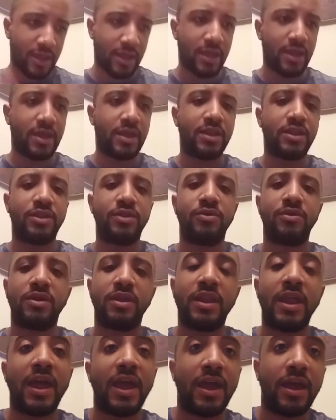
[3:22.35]
and you
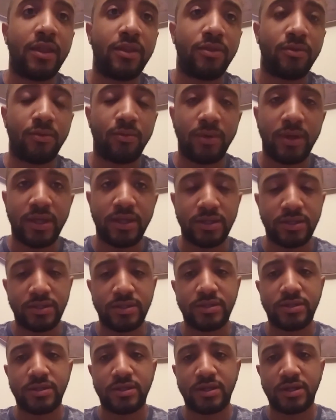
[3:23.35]
can add the
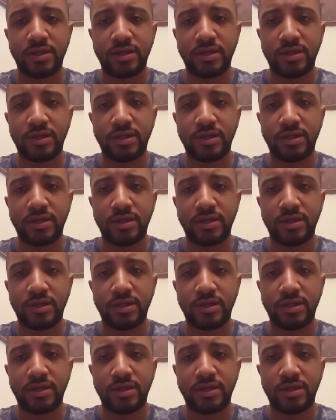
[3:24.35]
weights,